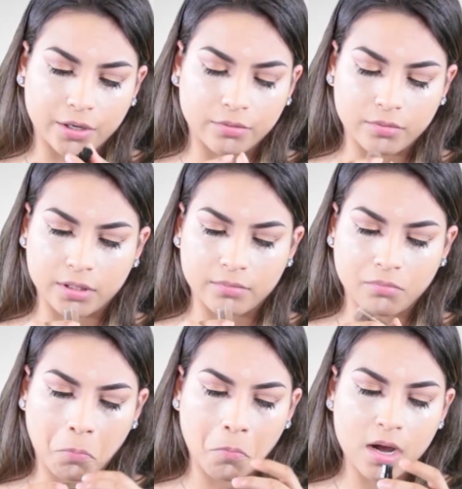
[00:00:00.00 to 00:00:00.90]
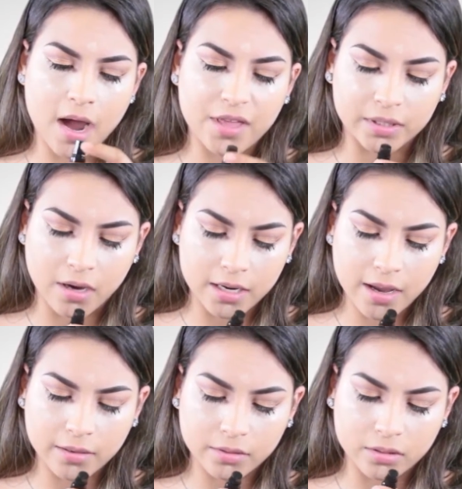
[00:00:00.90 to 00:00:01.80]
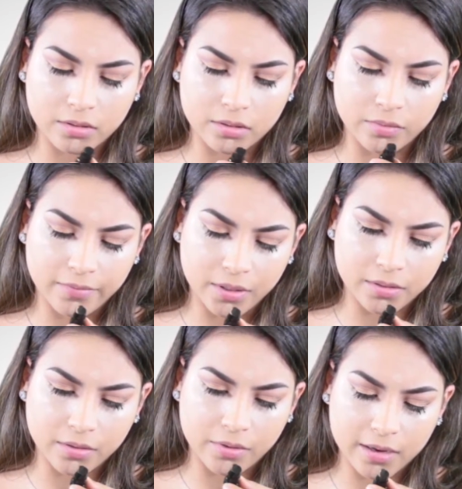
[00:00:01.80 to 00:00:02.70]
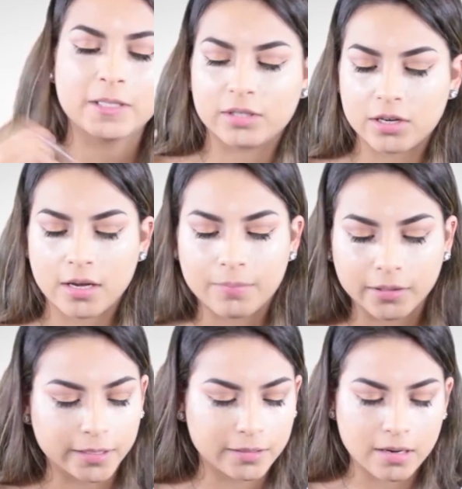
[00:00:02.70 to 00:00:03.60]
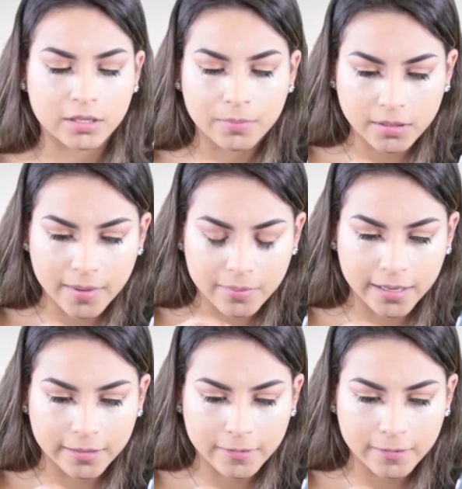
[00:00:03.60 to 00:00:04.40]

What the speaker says: It's actually foundation. It's actually a sample of it, but it's in